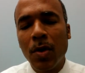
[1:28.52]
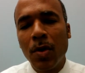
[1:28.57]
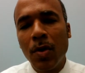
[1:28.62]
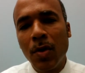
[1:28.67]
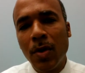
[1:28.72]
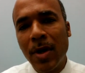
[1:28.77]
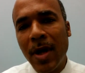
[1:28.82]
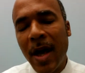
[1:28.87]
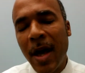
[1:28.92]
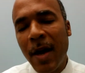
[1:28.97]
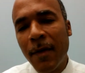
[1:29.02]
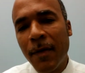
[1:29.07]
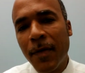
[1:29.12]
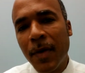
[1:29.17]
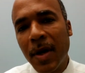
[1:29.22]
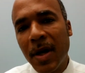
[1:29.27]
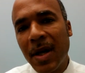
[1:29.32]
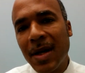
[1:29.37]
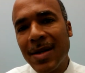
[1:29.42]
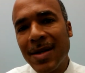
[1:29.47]
You can't
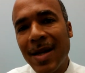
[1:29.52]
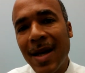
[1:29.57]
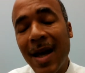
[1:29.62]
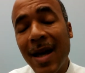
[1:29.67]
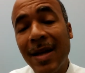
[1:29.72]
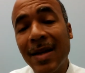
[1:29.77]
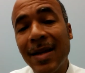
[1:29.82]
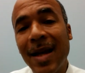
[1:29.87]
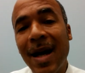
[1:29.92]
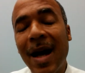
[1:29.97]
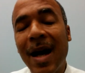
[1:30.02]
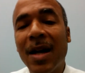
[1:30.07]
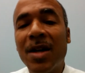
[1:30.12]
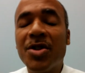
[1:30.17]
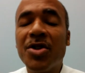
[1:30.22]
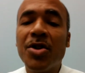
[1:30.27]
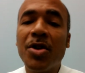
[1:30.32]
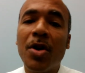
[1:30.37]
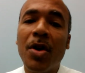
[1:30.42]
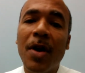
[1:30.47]
forget to
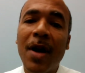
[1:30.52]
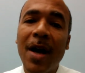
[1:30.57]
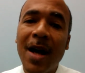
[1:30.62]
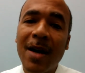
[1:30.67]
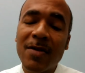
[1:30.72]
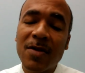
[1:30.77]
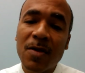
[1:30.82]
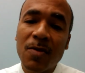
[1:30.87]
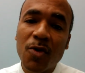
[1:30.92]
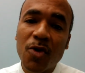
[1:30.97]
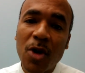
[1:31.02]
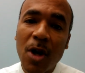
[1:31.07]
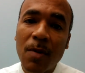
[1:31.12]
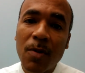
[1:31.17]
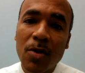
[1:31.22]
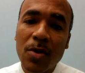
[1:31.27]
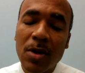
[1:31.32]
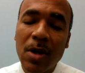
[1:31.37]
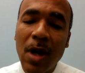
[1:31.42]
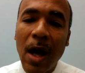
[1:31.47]
acknowledge you're going to have some
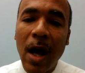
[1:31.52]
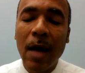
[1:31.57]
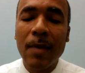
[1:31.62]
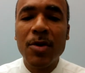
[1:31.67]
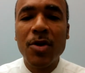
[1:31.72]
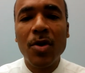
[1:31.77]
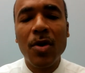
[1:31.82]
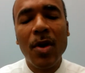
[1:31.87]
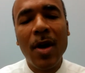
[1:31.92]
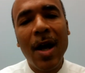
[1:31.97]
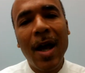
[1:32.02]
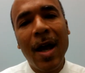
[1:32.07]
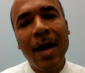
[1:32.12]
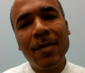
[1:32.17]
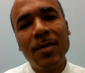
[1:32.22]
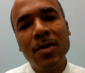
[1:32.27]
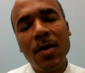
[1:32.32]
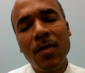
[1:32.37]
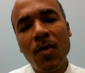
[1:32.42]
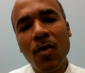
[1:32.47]
trouble times. You're going to
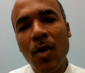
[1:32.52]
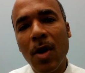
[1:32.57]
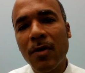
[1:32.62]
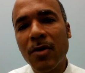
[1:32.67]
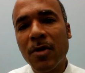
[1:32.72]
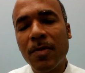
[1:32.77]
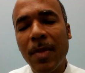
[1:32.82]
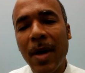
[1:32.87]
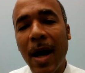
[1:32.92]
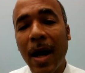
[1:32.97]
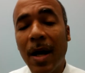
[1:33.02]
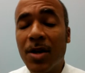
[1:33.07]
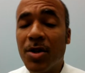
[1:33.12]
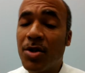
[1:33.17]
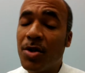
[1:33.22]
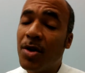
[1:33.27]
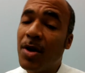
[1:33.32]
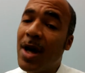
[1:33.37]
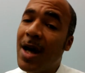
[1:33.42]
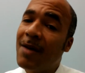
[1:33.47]
have some rough spots.
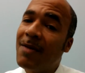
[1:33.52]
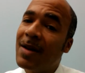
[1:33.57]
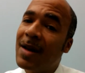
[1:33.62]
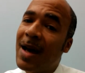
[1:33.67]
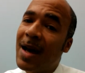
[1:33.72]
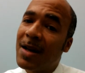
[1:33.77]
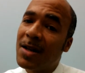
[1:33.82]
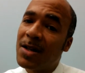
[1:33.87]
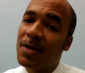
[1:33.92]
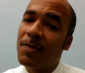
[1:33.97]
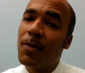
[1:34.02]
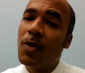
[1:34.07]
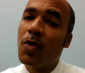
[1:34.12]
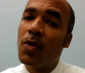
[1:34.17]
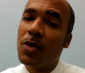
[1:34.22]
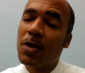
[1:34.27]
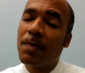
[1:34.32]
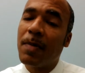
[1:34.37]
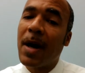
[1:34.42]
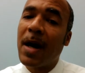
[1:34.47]
You're going to have a lot of
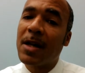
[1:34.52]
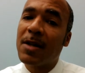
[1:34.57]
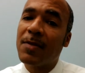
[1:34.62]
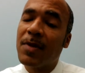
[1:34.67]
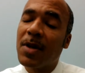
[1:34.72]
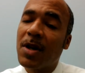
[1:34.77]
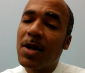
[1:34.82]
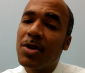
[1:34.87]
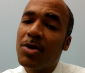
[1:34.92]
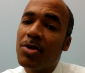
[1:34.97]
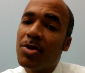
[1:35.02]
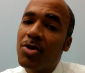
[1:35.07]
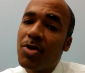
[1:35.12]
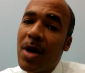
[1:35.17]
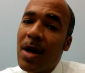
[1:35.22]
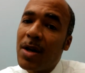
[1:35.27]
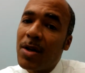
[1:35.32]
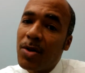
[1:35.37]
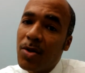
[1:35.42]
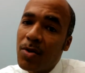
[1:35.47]
smooth spots because you're
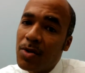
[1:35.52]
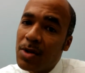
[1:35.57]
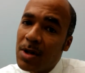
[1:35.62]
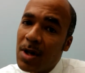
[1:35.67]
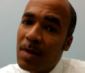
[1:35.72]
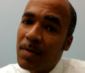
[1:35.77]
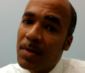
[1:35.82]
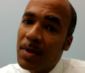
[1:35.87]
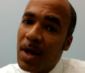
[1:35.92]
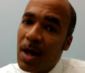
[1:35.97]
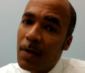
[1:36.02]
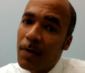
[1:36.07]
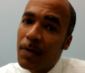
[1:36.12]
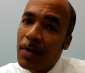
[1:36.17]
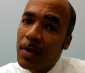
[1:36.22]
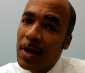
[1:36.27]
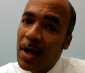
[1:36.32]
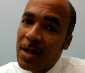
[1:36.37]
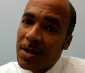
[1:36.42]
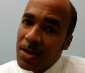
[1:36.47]
trying to do something
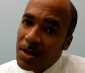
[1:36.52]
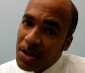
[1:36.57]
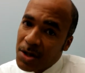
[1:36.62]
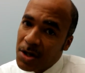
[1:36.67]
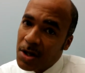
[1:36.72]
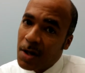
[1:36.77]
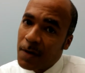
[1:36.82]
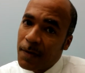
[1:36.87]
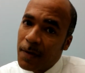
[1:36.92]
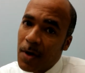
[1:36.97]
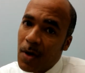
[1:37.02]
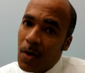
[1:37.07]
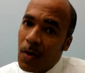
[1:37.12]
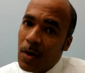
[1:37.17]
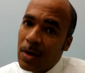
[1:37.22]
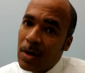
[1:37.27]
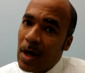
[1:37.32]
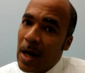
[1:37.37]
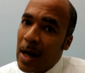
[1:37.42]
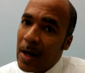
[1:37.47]
different. That's a shift
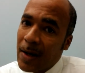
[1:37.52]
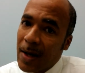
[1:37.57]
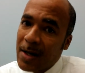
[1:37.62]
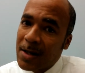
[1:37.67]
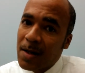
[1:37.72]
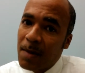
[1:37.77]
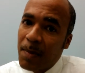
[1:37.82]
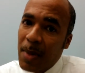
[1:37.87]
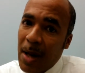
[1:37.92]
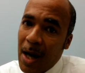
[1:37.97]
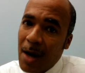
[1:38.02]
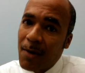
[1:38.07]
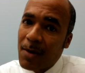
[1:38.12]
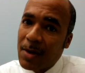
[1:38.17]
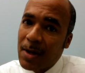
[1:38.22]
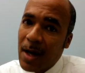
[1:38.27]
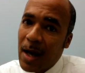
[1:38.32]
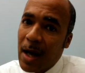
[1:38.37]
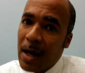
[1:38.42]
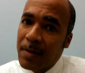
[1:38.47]
going down. That's a
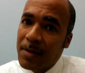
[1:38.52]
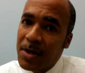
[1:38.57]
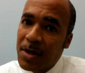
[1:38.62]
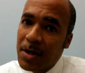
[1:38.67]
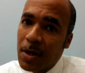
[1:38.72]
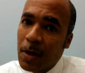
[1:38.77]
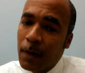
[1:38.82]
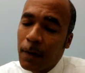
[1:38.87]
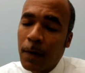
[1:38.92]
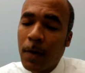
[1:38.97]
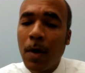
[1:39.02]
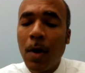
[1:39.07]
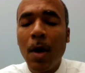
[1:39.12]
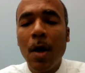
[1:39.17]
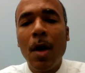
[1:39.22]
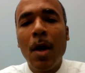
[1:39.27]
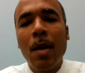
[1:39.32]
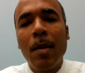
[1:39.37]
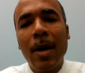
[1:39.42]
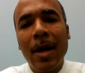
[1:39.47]
paradigm shift.
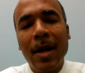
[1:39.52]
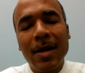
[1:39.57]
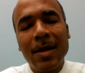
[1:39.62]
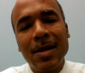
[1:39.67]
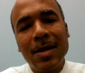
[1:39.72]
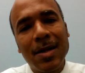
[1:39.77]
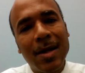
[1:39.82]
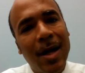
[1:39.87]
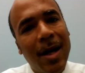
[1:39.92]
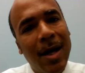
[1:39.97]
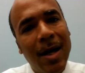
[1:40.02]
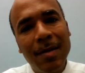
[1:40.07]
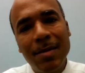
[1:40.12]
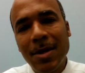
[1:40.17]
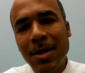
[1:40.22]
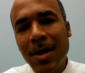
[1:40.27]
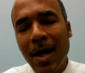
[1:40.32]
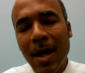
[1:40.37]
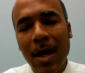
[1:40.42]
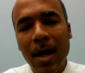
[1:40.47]
But at the same
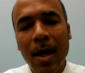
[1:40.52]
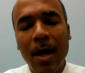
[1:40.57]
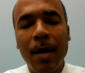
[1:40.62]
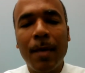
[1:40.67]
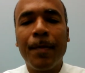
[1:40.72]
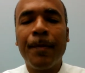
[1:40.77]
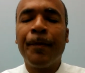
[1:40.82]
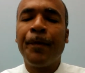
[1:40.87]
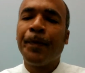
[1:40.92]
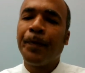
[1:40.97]
time,